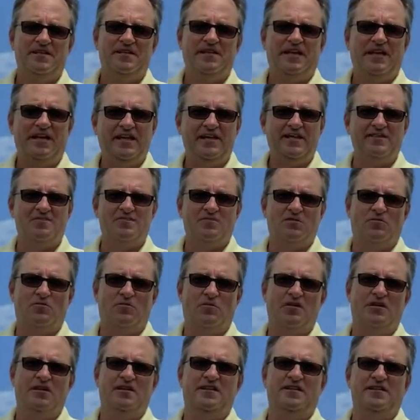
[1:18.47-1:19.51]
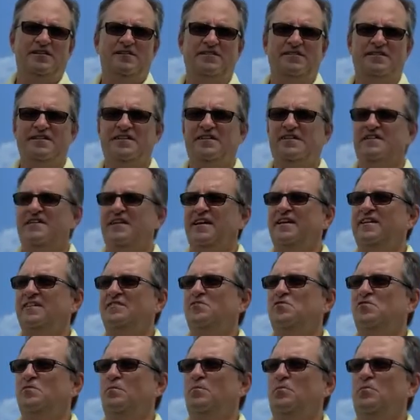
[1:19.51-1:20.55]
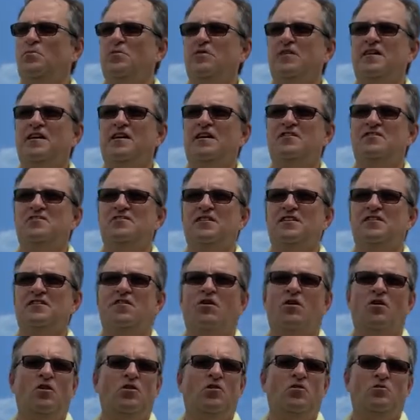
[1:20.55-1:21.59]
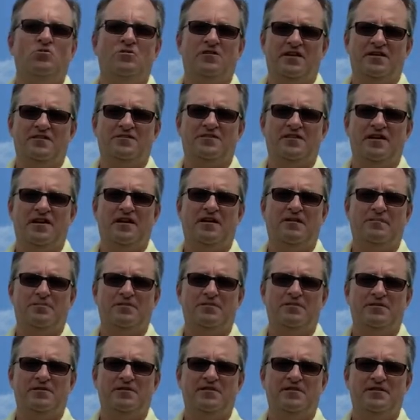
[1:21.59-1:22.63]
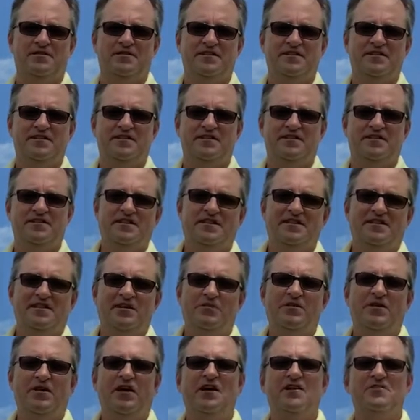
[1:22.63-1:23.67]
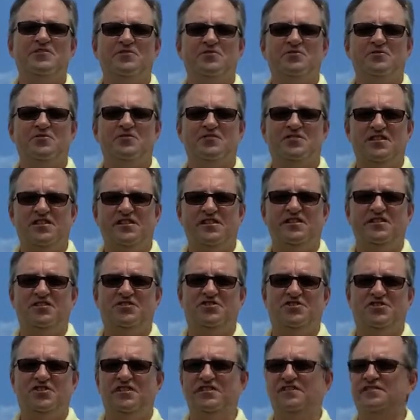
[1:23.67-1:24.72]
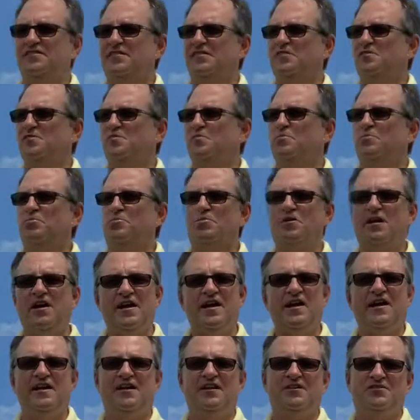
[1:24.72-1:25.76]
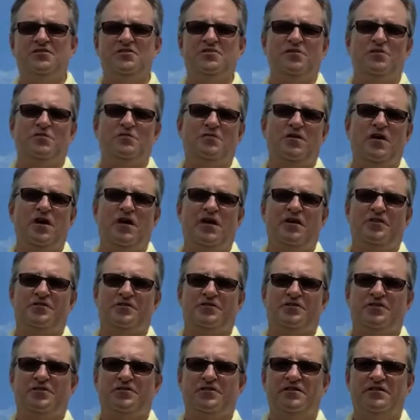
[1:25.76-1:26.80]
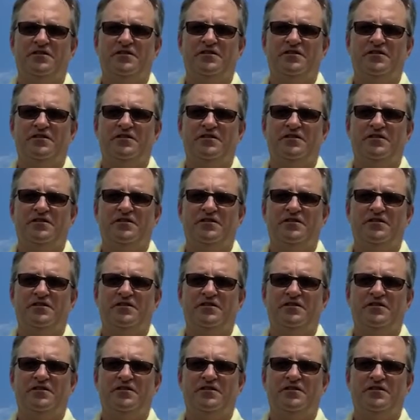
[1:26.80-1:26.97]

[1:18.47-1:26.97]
He is the one that can support us and hold us up. Then we also see Jesus praying to the Father